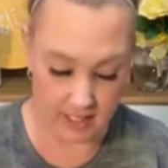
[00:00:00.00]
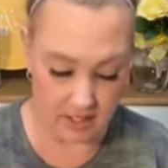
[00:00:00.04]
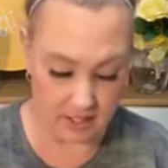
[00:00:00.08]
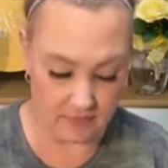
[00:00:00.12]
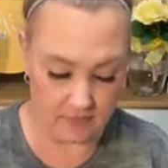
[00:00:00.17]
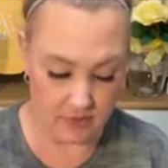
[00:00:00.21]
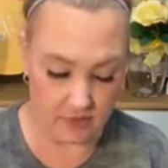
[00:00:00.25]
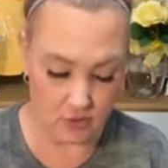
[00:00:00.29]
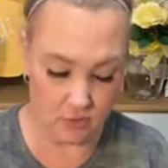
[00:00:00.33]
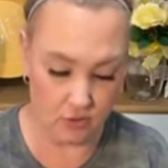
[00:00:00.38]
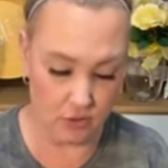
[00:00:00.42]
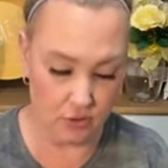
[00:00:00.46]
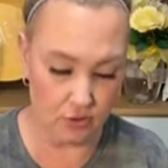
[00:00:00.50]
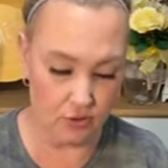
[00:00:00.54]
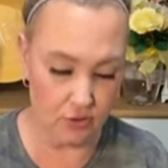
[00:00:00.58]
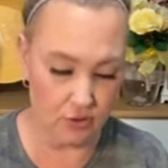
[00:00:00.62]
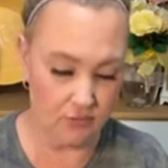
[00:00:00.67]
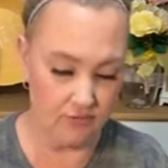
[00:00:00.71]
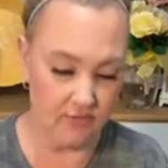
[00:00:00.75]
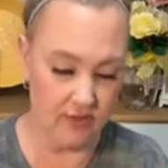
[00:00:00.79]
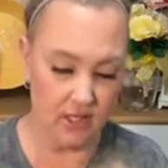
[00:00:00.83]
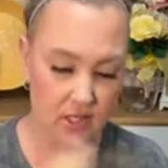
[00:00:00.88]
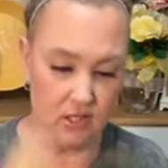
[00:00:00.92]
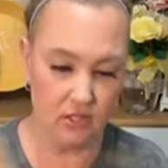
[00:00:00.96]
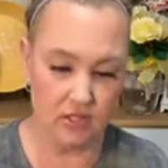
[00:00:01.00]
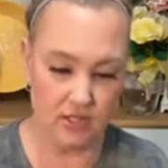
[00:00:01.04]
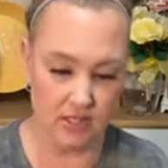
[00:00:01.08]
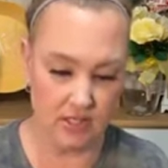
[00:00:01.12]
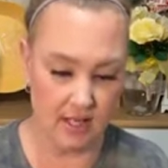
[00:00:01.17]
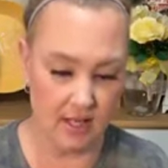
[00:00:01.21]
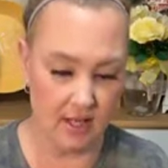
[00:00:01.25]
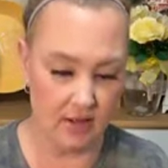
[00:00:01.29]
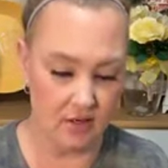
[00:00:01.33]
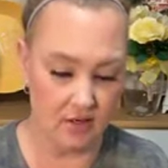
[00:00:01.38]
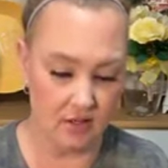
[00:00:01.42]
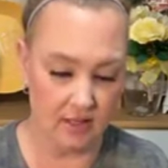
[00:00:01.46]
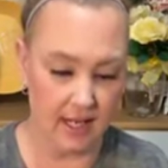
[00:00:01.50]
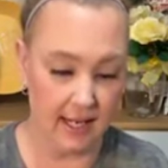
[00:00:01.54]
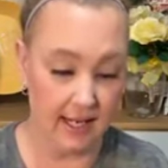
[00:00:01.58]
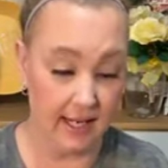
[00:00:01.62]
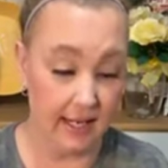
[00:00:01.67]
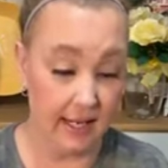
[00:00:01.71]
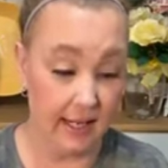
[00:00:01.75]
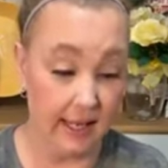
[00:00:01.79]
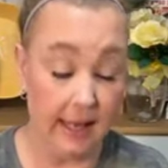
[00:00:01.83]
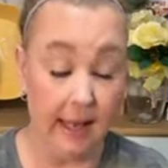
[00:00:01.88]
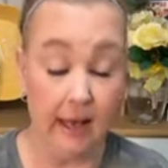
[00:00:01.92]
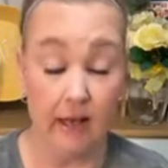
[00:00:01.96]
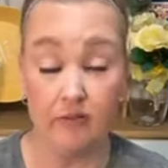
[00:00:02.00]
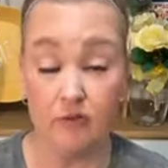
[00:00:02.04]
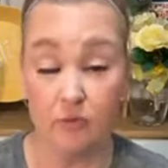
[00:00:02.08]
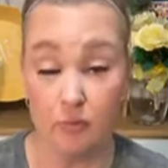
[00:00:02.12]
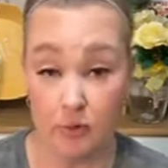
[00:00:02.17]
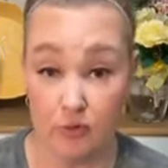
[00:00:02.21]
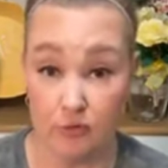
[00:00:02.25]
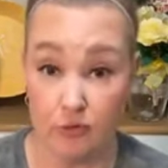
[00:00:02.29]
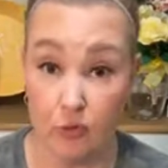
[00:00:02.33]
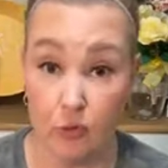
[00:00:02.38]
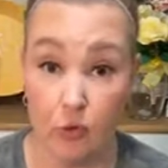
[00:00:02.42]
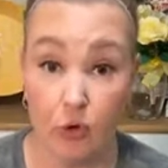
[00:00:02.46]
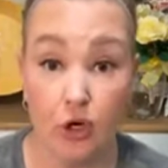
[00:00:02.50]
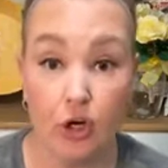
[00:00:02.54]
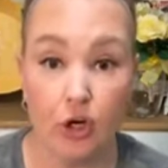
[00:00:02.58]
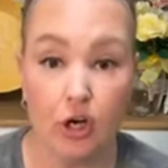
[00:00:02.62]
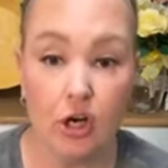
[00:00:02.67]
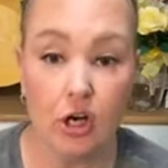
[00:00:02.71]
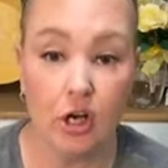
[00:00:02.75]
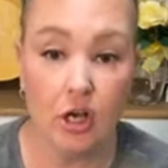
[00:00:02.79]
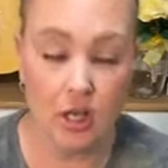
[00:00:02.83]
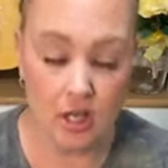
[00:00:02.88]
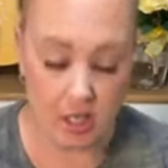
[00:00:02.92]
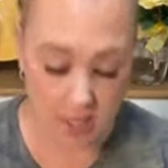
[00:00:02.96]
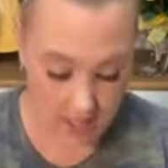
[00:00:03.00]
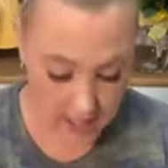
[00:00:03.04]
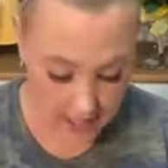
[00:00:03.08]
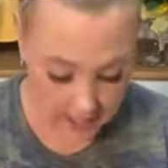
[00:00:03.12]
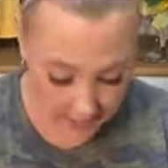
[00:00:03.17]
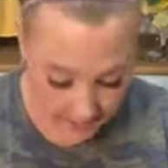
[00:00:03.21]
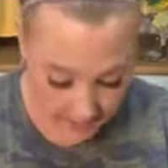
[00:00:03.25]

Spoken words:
And if you glue your fingers together like I have before